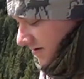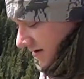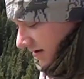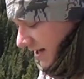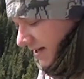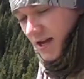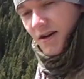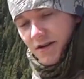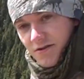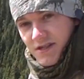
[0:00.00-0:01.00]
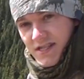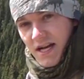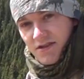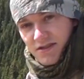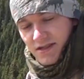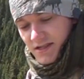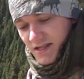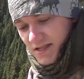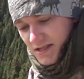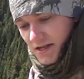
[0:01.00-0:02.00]
The Leica 800 is actually
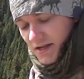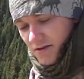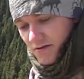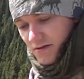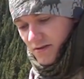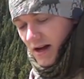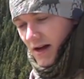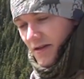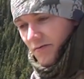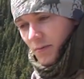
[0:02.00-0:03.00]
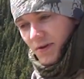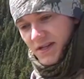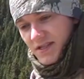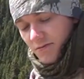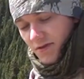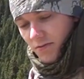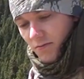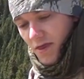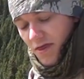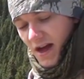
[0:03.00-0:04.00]
discontinued. They've replaced it with the
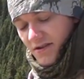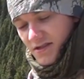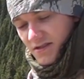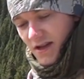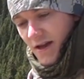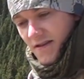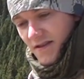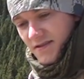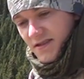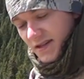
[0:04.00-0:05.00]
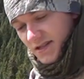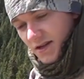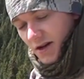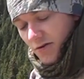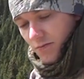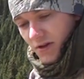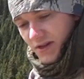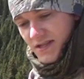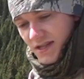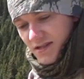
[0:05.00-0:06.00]
1000 and then the 1600
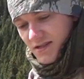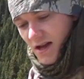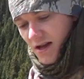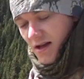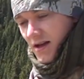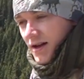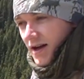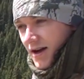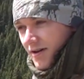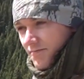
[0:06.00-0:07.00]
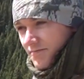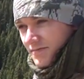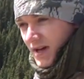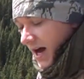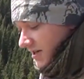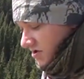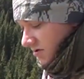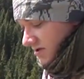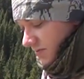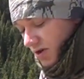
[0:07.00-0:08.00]
ballistics. I
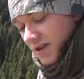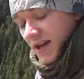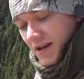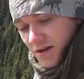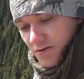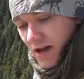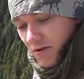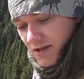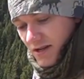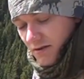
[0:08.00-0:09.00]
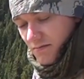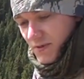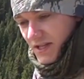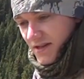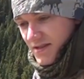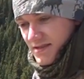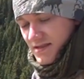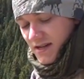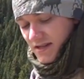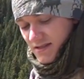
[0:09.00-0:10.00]
chose to bring the 800 out here
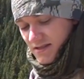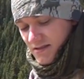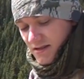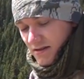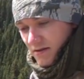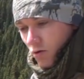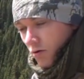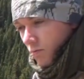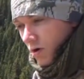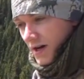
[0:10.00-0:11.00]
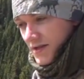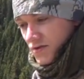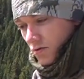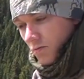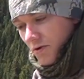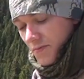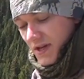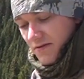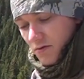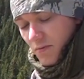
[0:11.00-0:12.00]
because it's, or was, or would
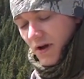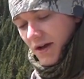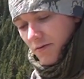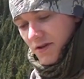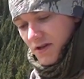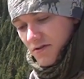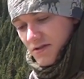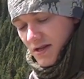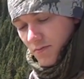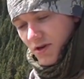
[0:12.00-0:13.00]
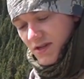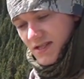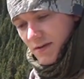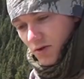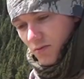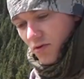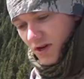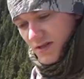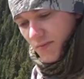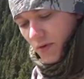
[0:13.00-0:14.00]
be if you were buying one used, at a pretty similar
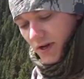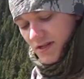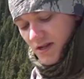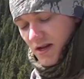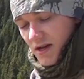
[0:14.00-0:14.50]
price point